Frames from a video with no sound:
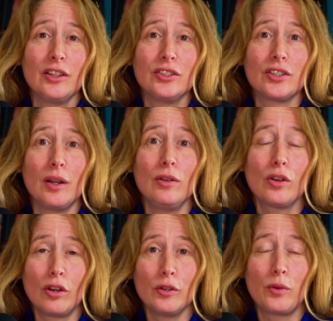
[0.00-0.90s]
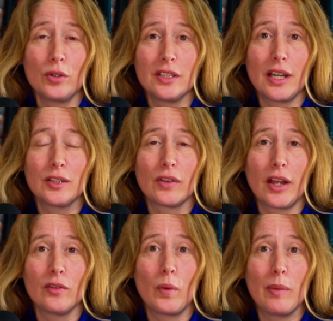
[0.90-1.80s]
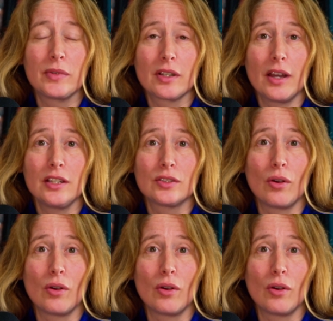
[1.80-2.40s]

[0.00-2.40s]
So look on the 40 Days for Life website